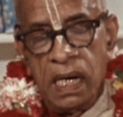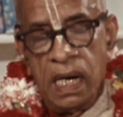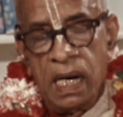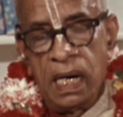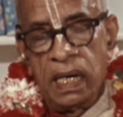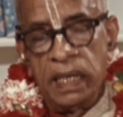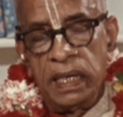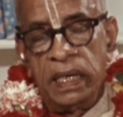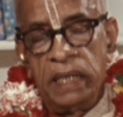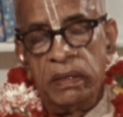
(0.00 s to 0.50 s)

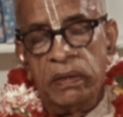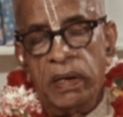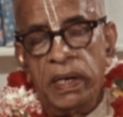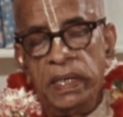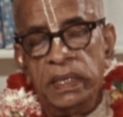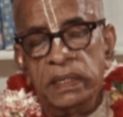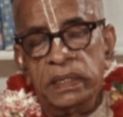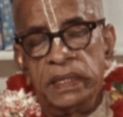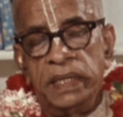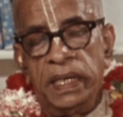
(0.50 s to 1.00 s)
are
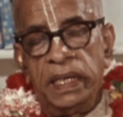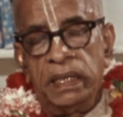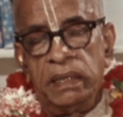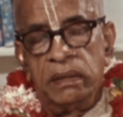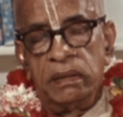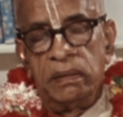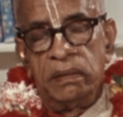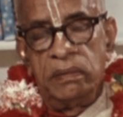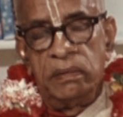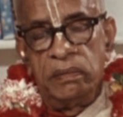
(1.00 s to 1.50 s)
anointed
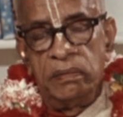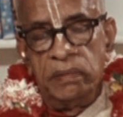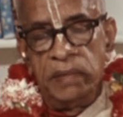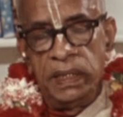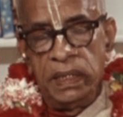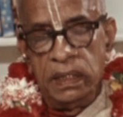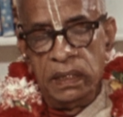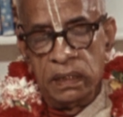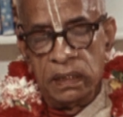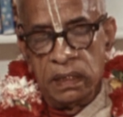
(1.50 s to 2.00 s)

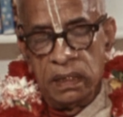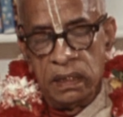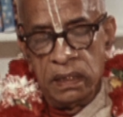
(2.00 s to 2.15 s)
with